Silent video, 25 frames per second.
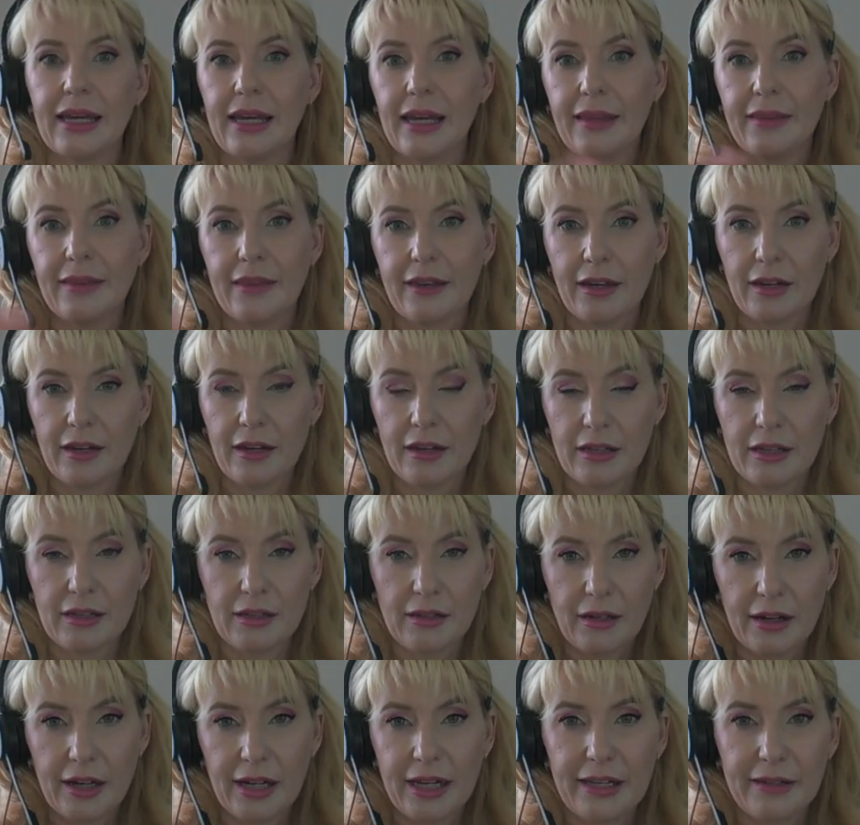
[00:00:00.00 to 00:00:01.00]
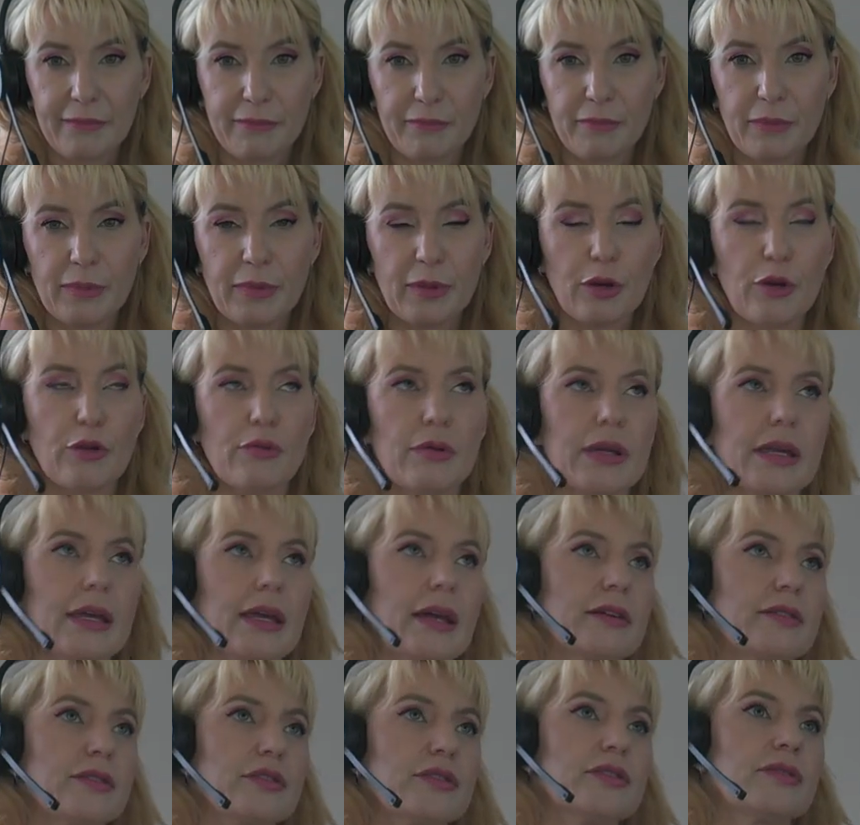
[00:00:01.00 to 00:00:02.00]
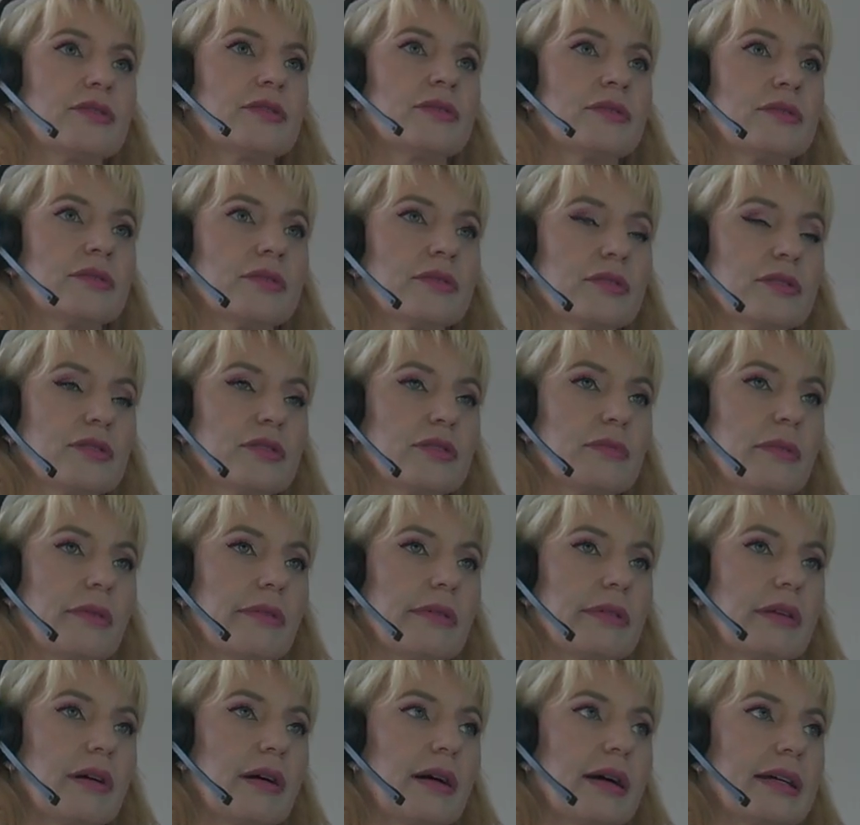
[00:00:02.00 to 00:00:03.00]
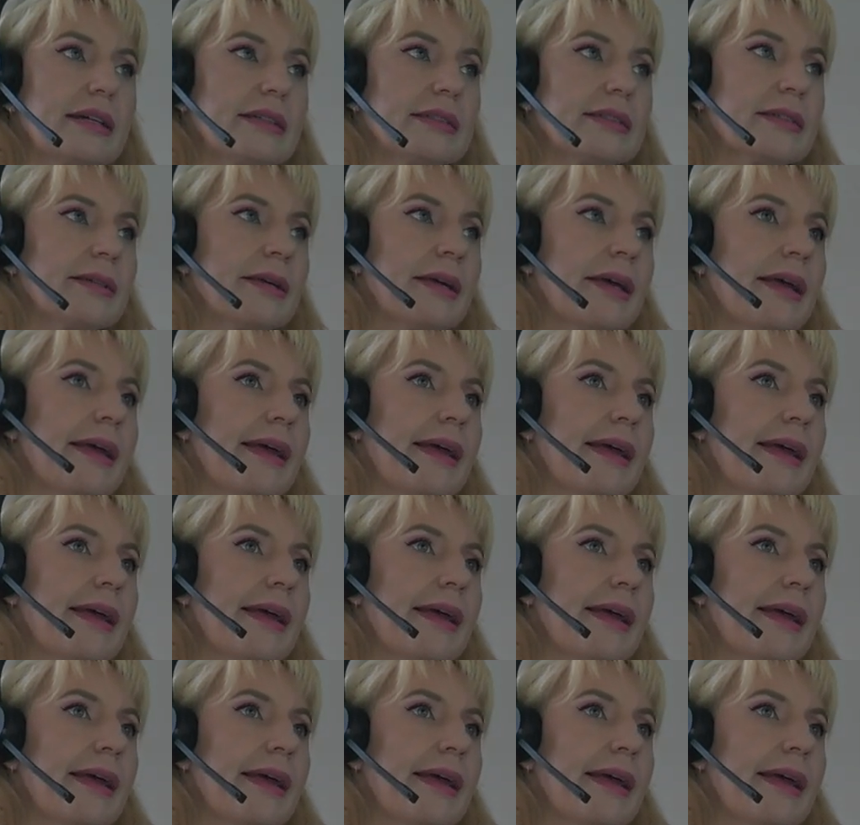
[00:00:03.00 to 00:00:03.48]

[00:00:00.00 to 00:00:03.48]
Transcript: and then I'm going out tomorrow night.